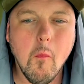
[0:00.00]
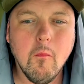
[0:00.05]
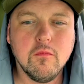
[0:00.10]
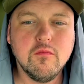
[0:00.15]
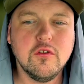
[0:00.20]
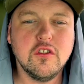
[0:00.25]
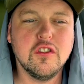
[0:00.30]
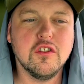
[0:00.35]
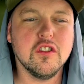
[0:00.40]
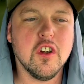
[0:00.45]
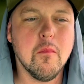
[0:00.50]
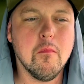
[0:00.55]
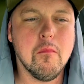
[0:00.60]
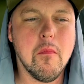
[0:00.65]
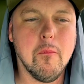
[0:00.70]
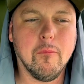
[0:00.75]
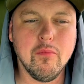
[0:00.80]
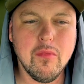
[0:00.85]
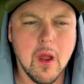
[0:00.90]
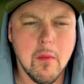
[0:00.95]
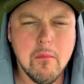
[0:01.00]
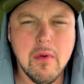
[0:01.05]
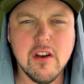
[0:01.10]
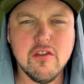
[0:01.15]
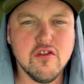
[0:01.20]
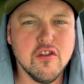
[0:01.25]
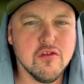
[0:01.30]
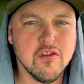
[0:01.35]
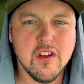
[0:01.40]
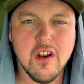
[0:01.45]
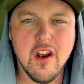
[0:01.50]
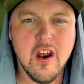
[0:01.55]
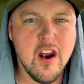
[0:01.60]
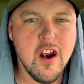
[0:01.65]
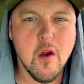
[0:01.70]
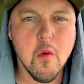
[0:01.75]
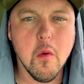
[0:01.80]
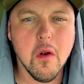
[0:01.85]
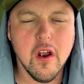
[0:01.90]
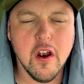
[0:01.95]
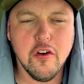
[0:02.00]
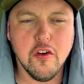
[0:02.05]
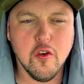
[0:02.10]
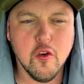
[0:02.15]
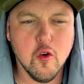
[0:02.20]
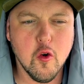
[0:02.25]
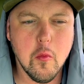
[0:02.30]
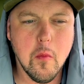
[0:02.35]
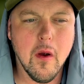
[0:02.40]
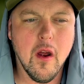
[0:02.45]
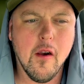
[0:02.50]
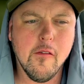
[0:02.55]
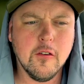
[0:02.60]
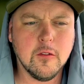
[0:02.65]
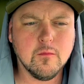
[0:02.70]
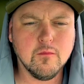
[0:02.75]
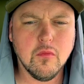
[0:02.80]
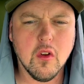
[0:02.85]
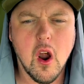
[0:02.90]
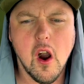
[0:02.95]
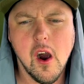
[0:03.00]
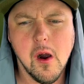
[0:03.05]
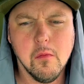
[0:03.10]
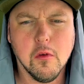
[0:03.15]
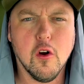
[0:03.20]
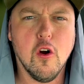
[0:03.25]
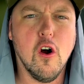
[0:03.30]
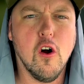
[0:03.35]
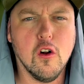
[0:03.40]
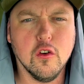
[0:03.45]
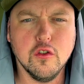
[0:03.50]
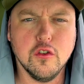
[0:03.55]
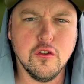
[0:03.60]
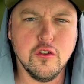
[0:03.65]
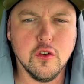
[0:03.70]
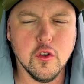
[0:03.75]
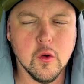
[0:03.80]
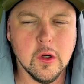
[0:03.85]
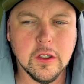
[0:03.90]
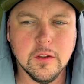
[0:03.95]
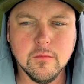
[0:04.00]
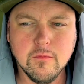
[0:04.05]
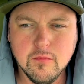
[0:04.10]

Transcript: She's like, I basically hate what I do, but I'm called to do it.